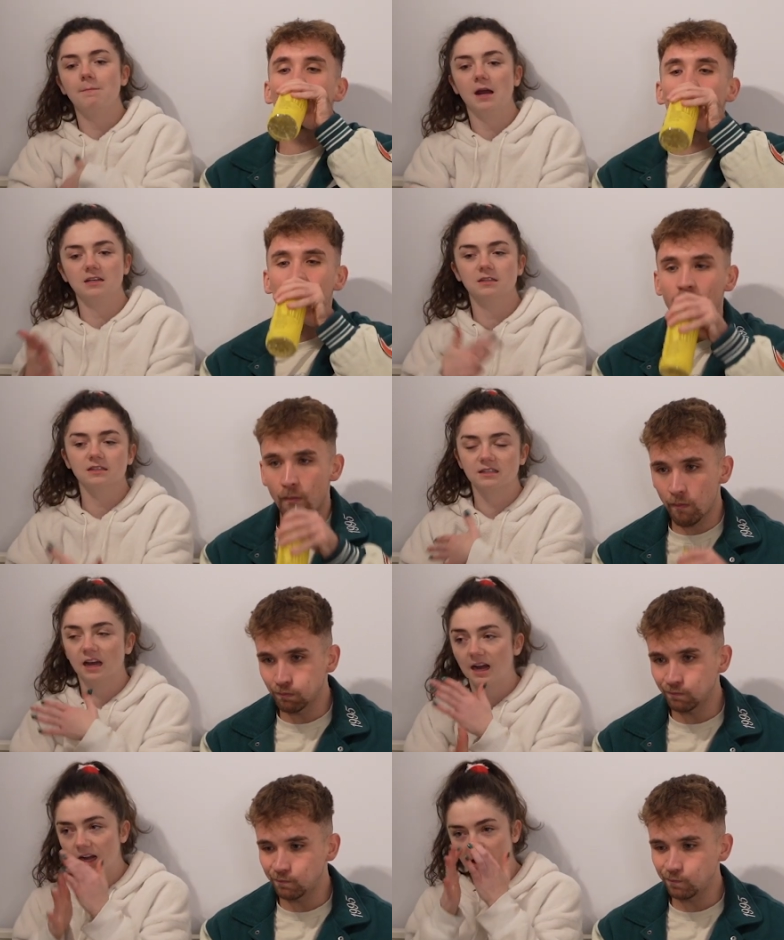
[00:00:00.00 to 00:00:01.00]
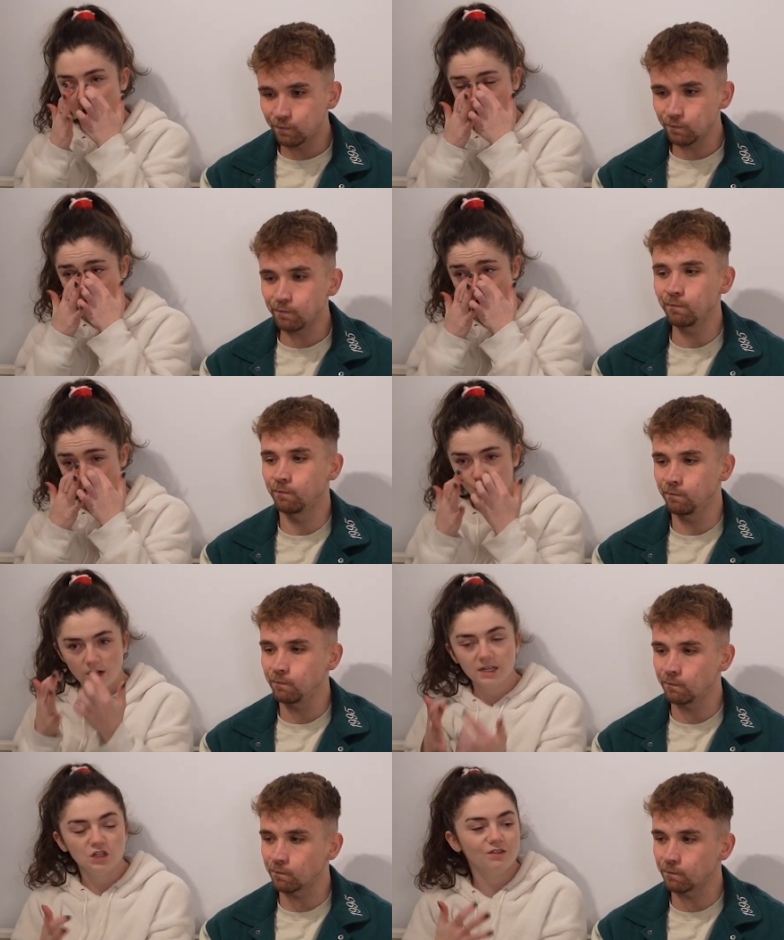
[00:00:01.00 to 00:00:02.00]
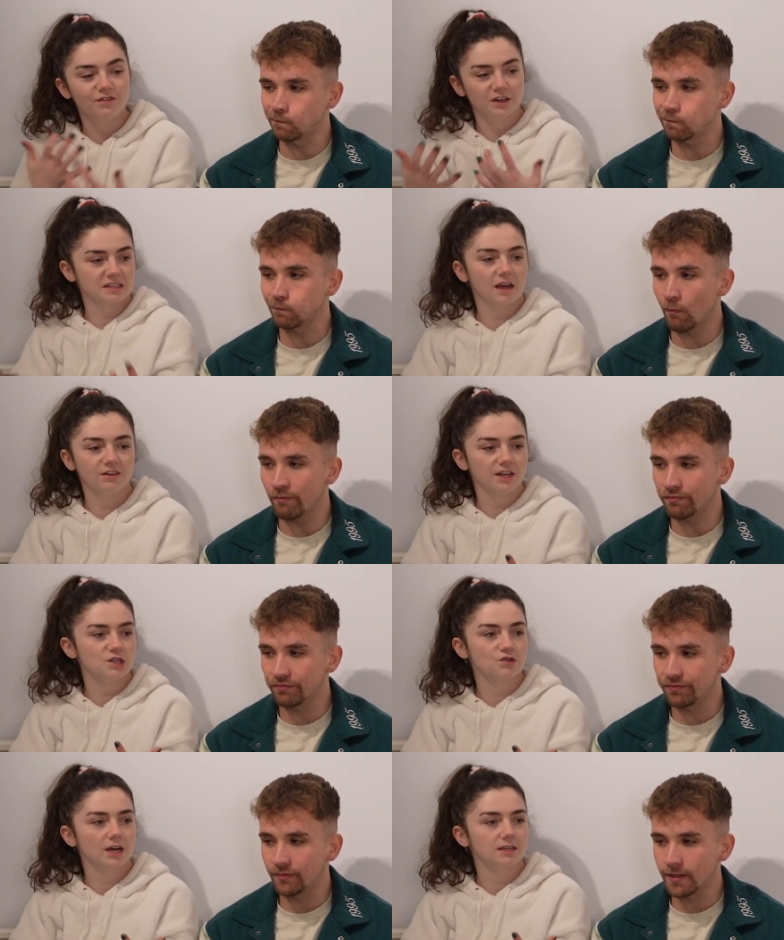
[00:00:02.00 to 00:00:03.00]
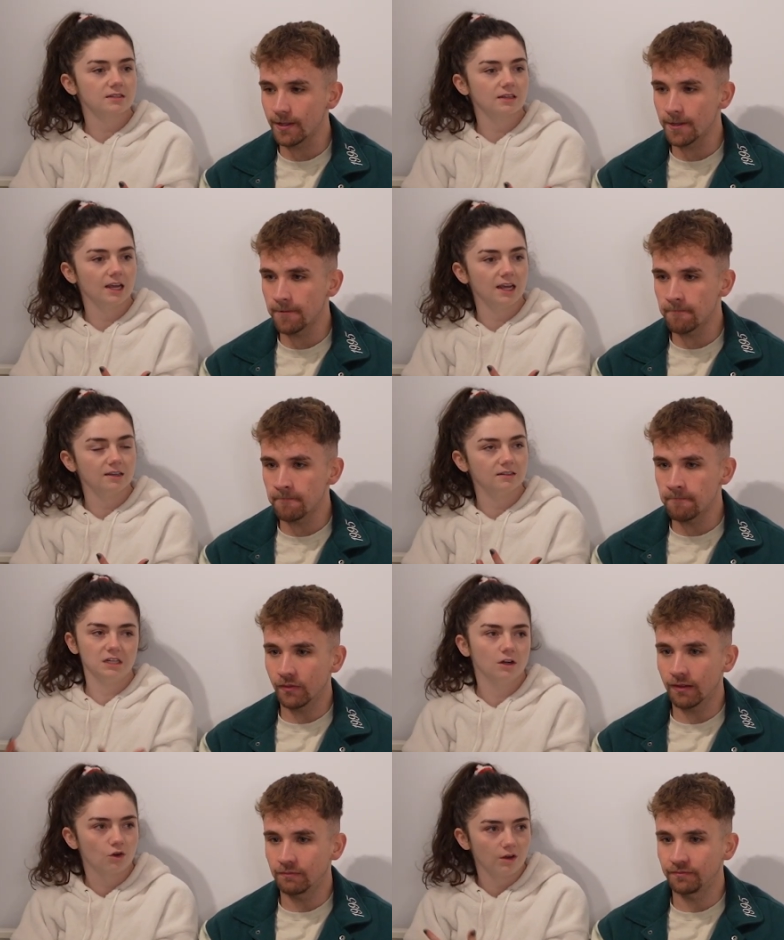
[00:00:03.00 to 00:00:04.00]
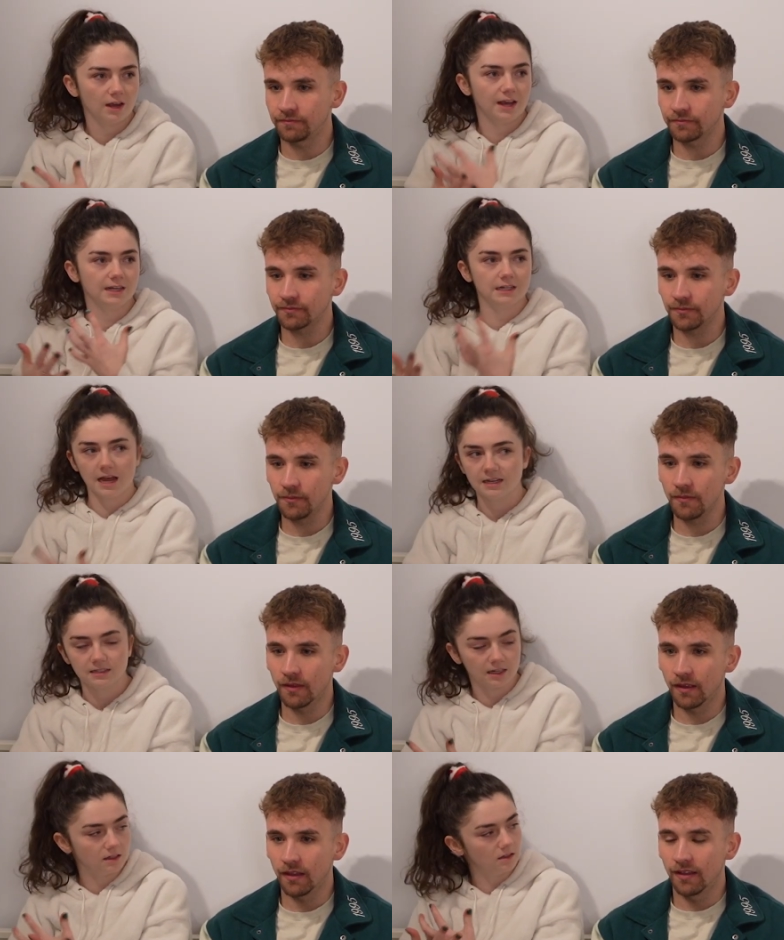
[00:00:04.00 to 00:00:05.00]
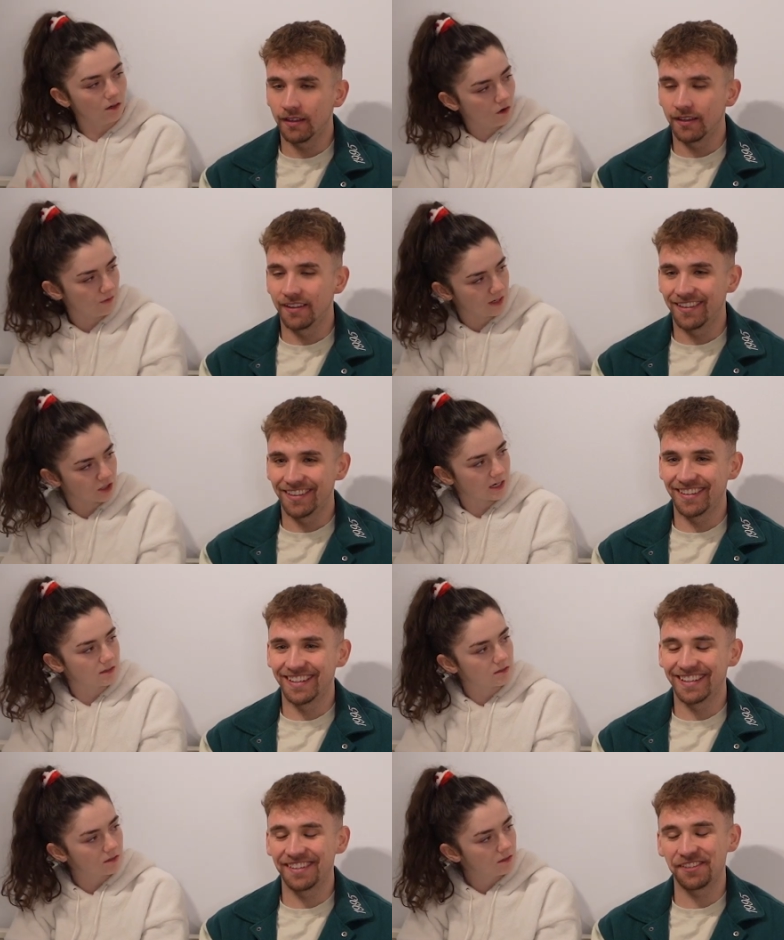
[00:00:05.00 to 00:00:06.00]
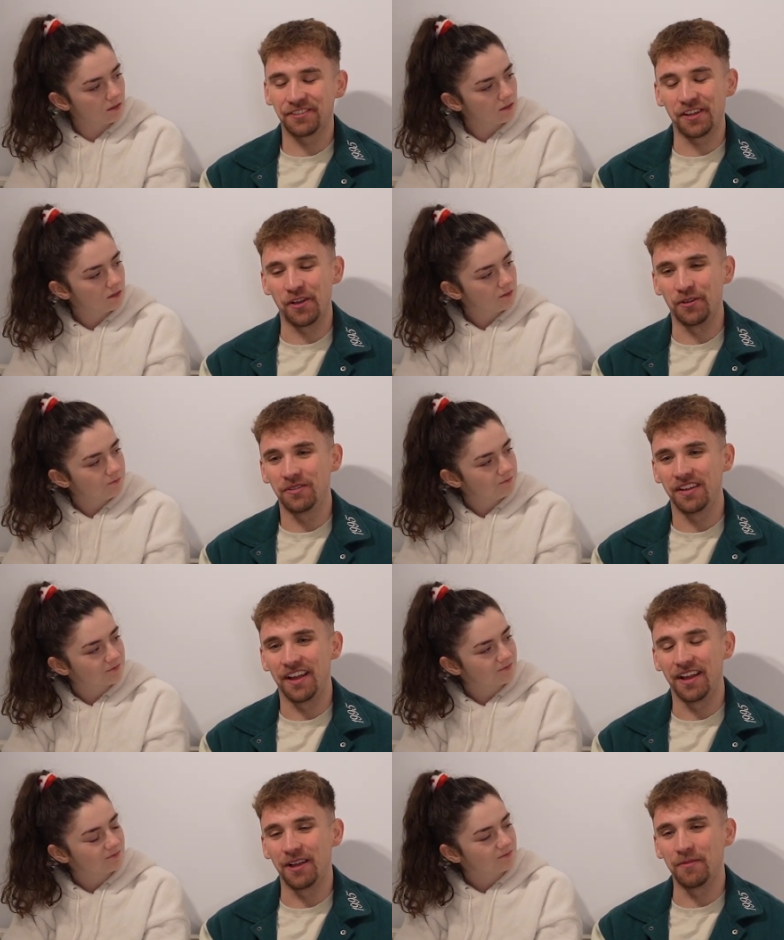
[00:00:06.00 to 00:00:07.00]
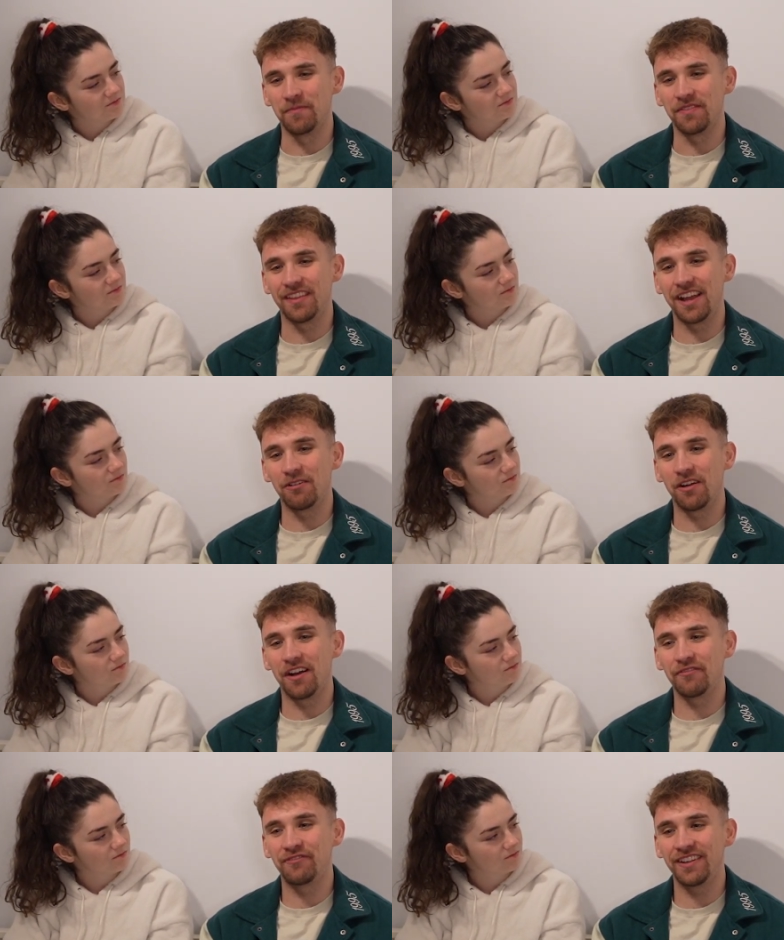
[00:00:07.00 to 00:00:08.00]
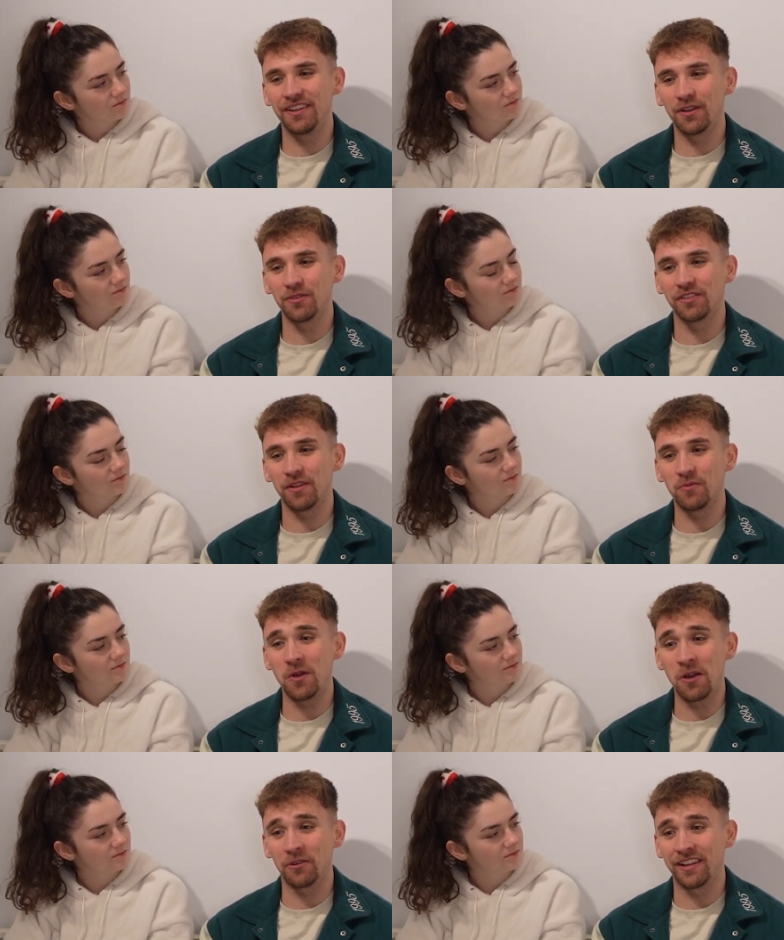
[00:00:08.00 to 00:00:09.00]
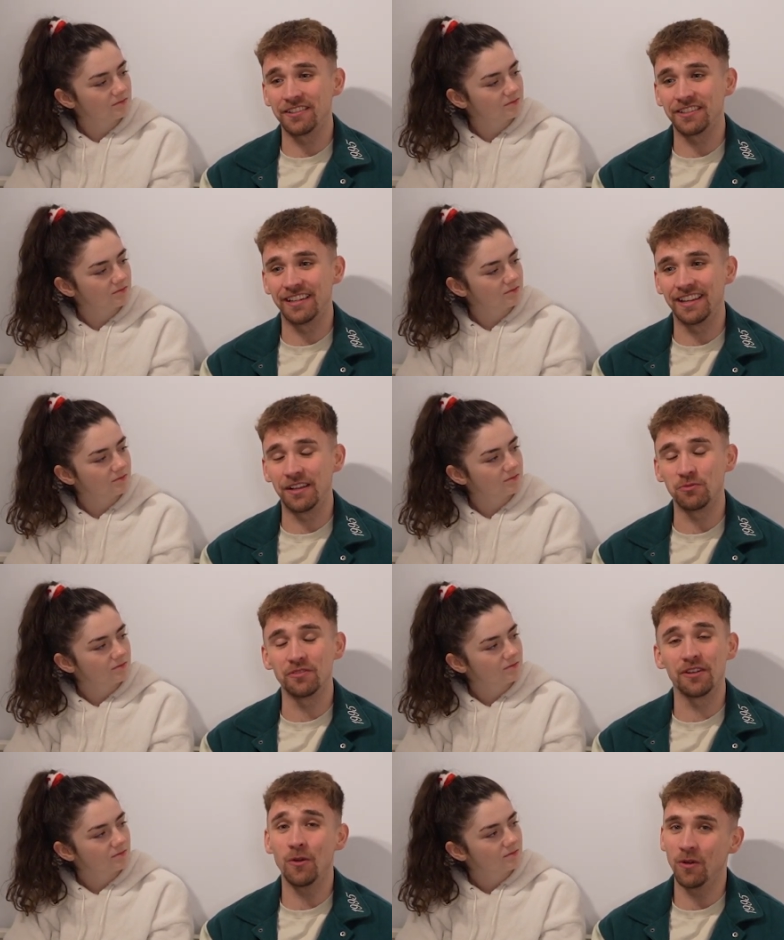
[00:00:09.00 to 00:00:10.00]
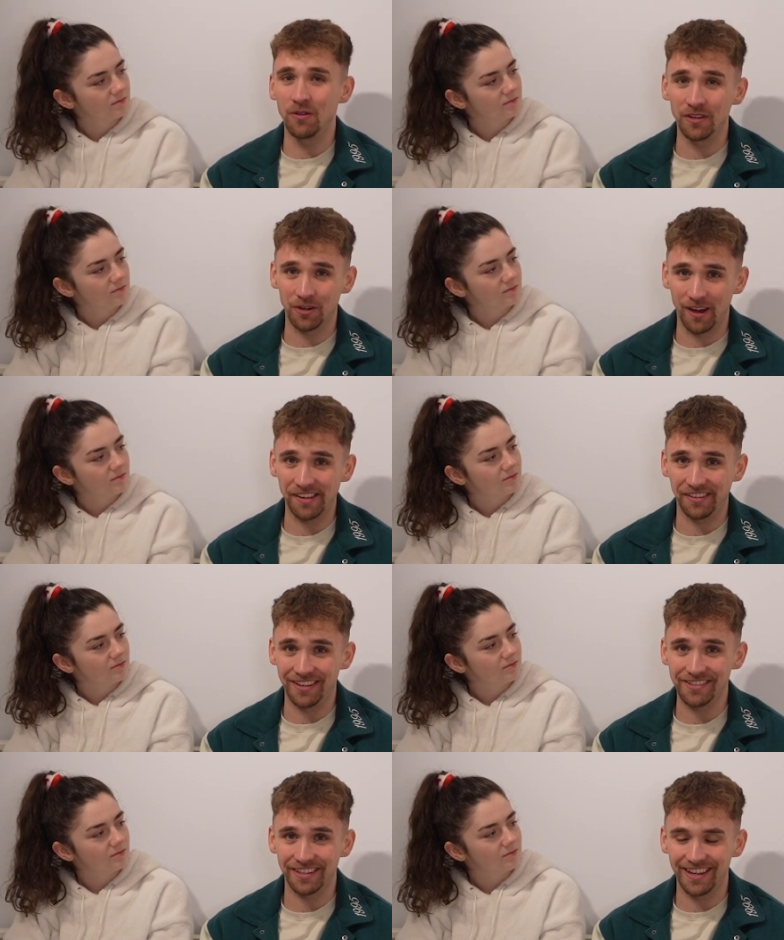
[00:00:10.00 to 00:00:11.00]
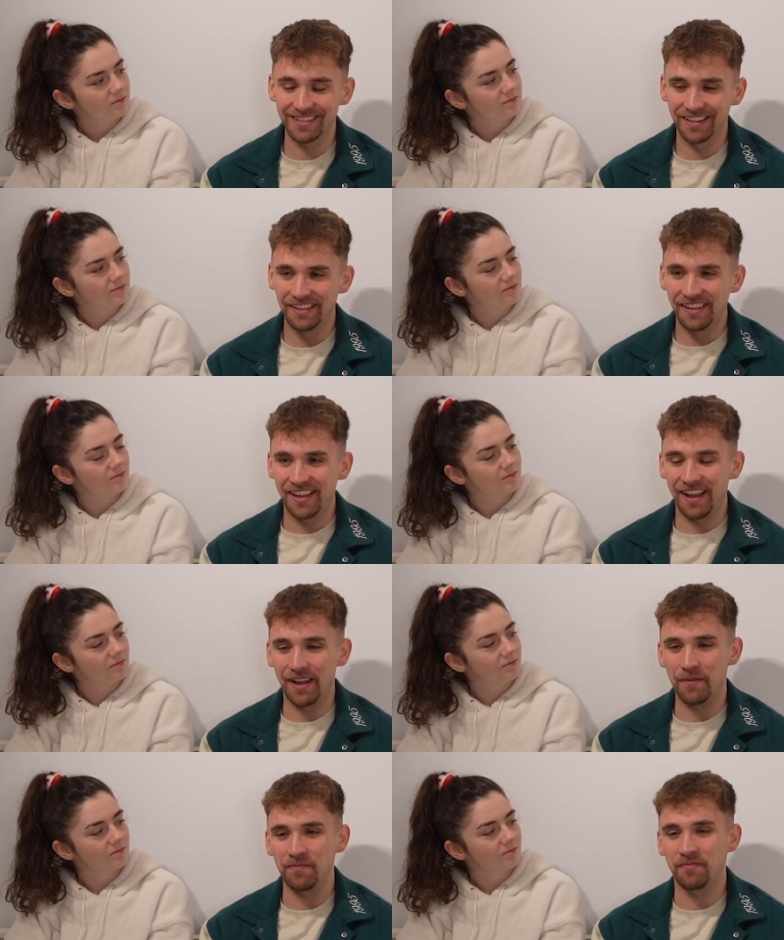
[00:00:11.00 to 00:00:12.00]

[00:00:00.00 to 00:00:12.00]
Speaker 1: back to the start, Mm -hmm. When did you first have an interest in video creating and editing and all that jazz?
Speaker 2: So, um, there are videos that were on internet that will no longer grace the internet. Um,